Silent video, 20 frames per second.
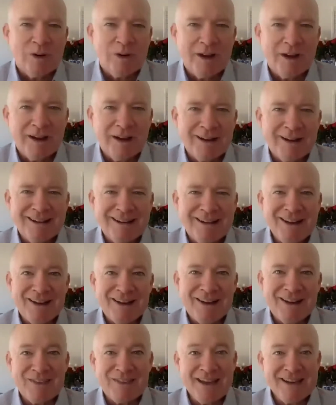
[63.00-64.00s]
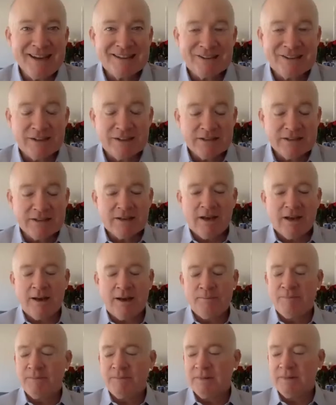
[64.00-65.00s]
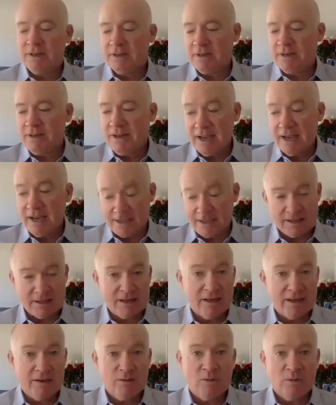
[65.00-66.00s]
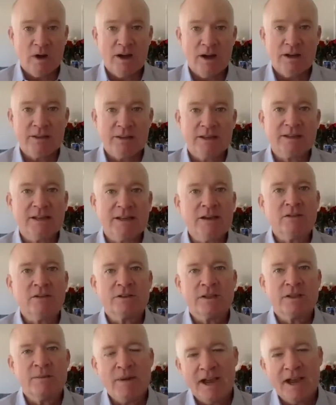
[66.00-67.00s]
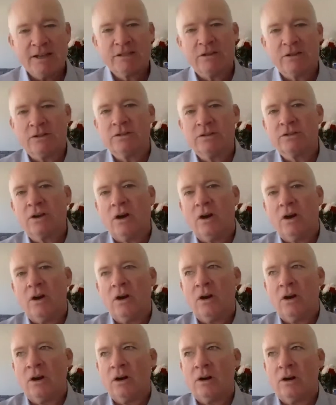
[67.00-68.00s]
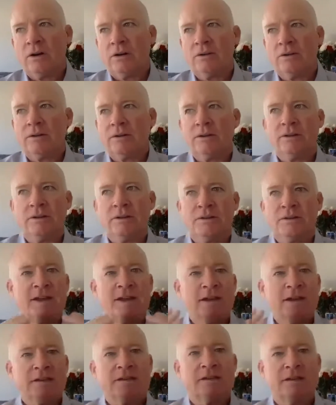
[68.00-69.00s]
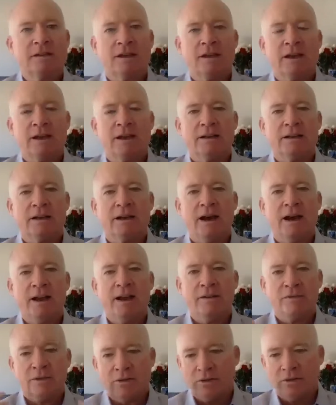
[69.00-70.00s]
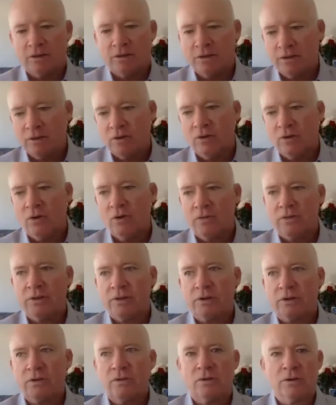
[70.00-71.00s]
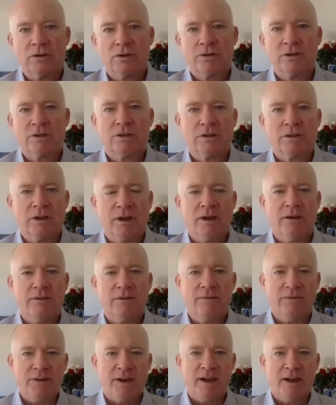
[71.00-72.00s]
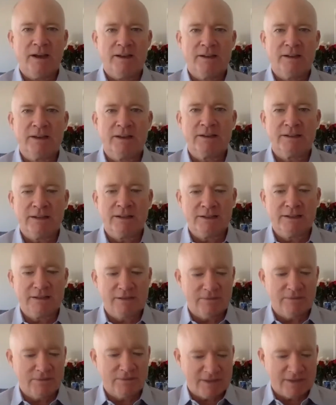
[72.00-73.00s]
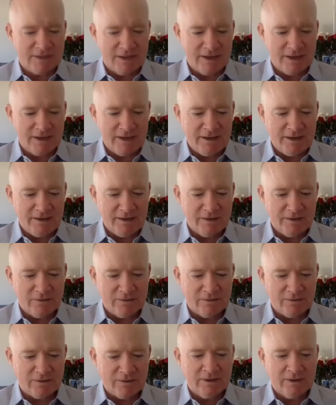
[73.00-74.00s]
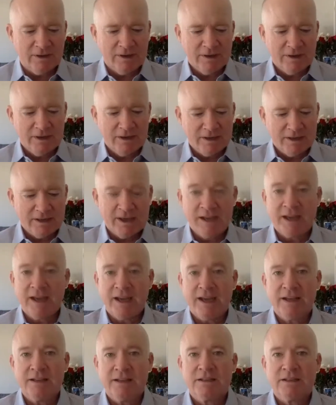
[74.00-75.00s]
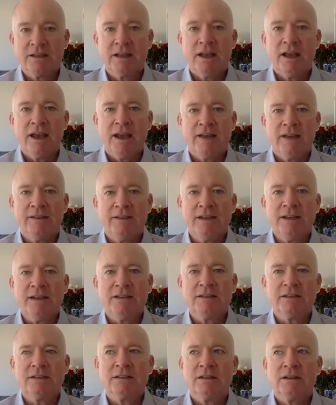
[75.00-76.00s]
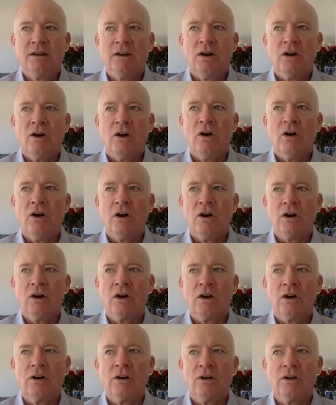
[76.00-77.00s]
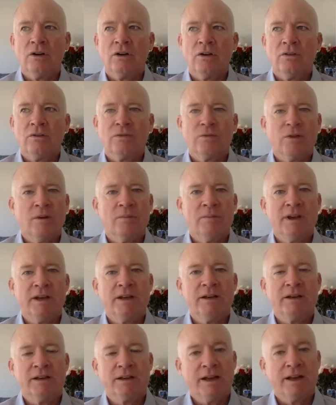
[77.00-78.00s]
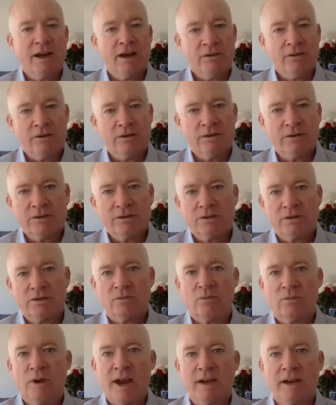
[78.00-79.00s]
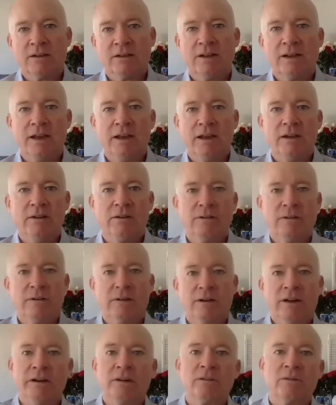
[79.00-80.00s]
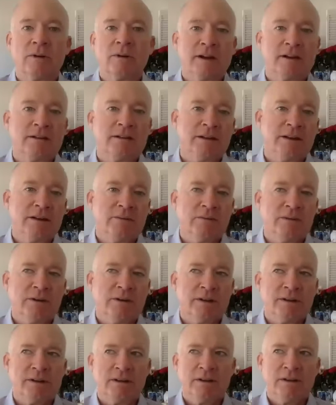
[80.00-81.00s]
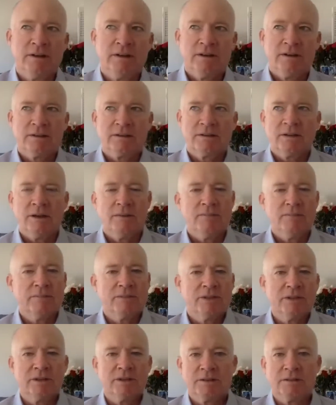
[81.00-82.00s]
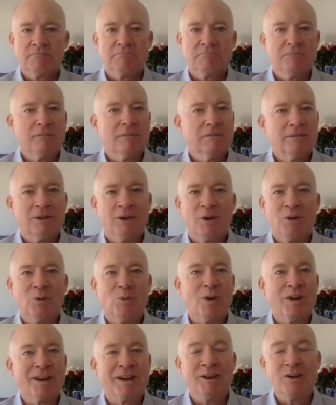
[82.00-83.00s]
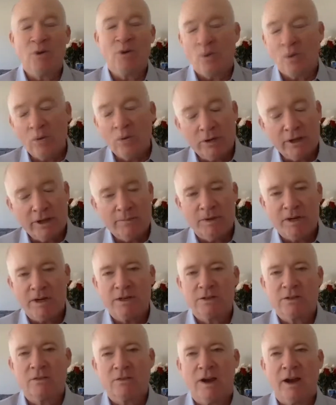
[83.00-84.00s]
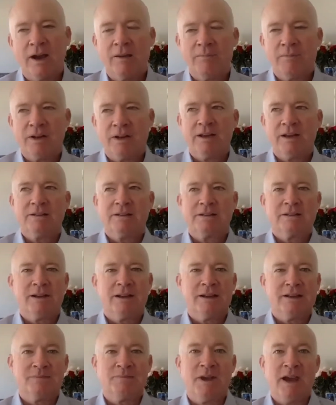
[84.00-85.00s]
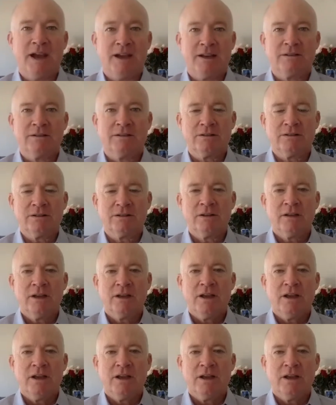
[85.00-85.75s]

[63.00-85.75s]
So, yeah, thanks, Liz. Yes, the secrets of the masters are things that I have learned over the course of the intensive study over decades. And these are from encounters directly or indirectly with some just what can only be described as masters.